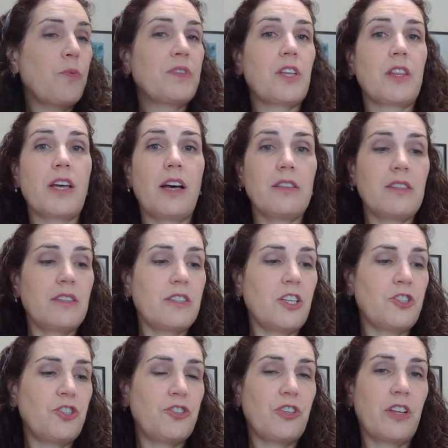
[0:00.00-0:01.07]
was 1,000
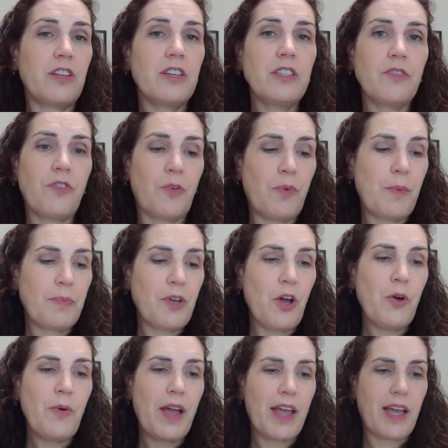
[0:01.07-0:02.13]
stitches on this for whip
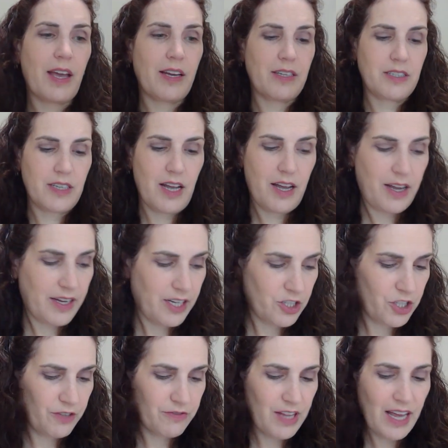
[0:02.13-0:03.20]
go, and I
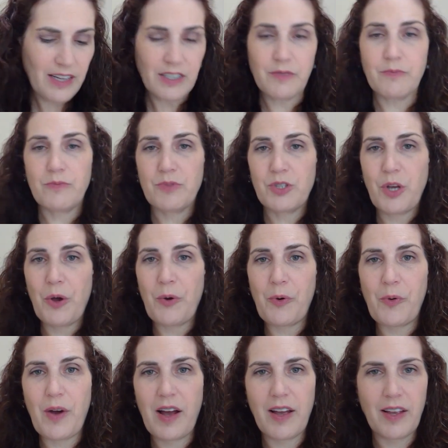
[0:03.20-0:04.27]
achieved that.
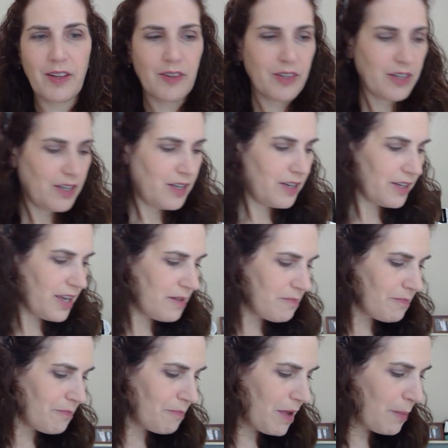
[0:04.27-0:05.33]
So I,
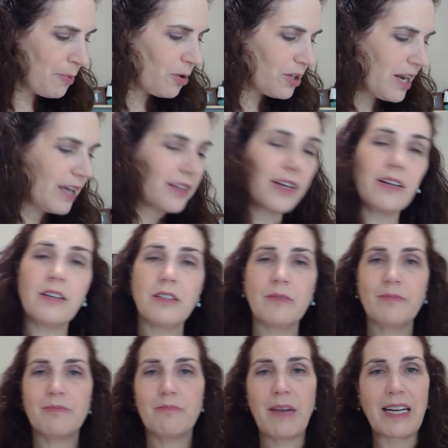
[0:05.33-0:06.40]
again, may pull it out
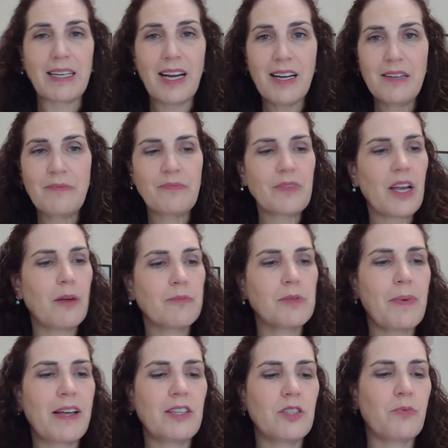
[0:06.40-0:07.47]
later, might not,
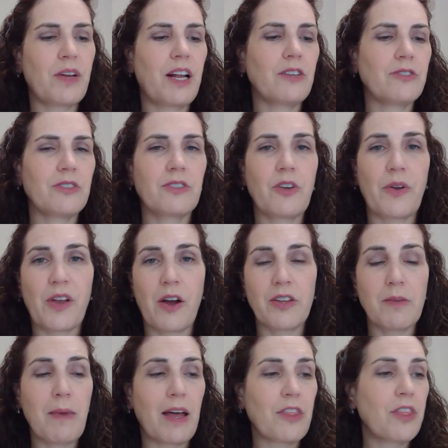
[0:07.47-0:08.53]
depends what else is going on
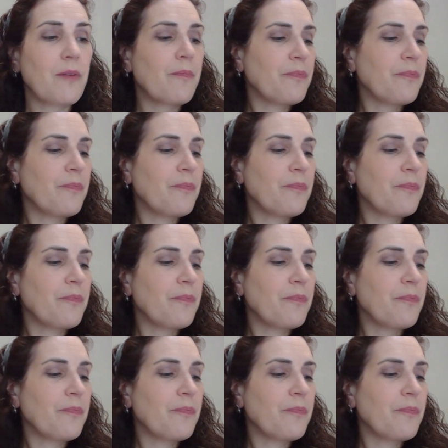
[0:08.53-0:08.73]
in the month.